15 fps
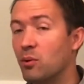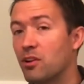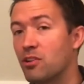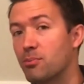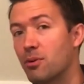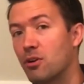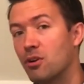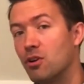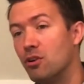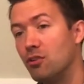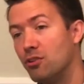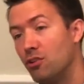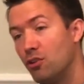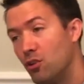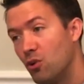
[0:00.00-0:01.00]
whisper,
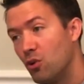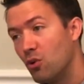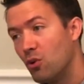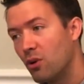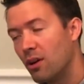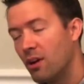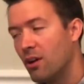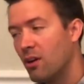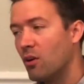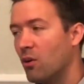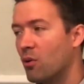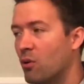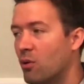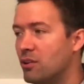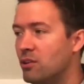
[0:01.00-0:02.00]
do,
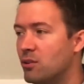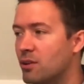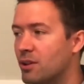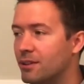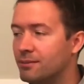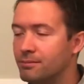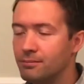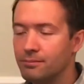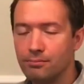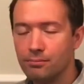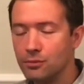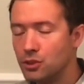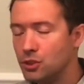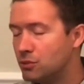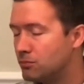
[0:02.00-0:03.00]
or you can
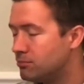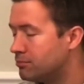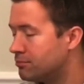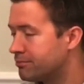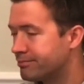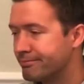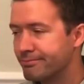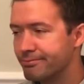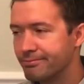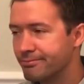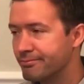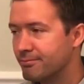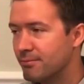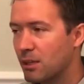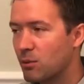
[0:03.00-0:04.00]

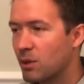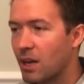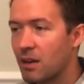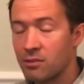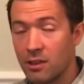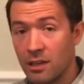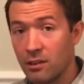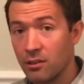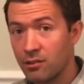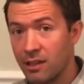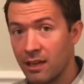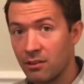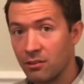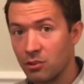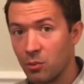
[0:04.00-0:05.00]
make whatever other
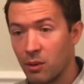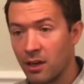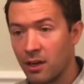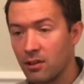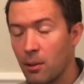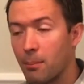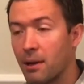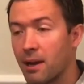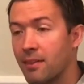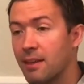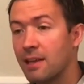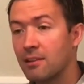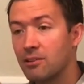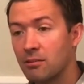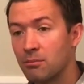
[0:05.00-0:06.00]
sound you want, but I
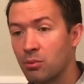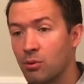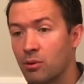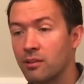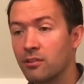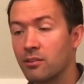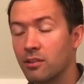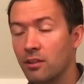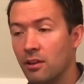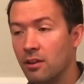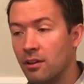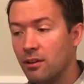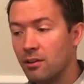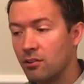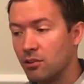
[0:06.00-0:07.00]
think it's important
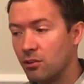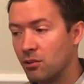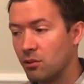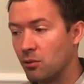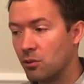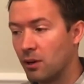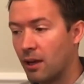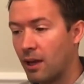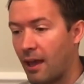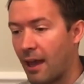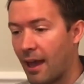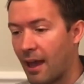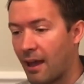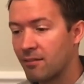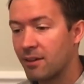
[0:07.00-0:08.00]
to
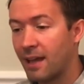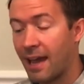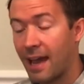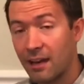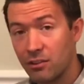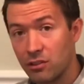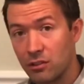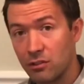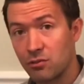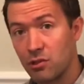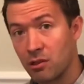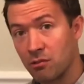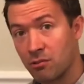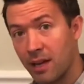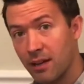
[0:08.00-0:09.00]
have an action for
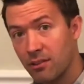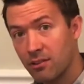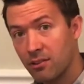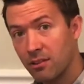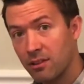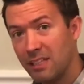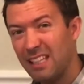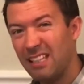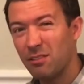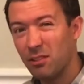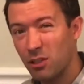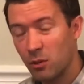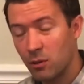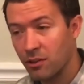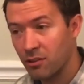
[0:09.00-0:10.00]
a rest, even
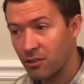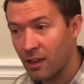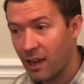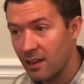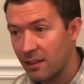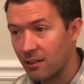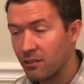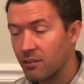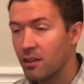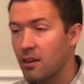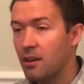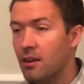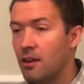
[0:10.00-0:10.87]
though it's silence.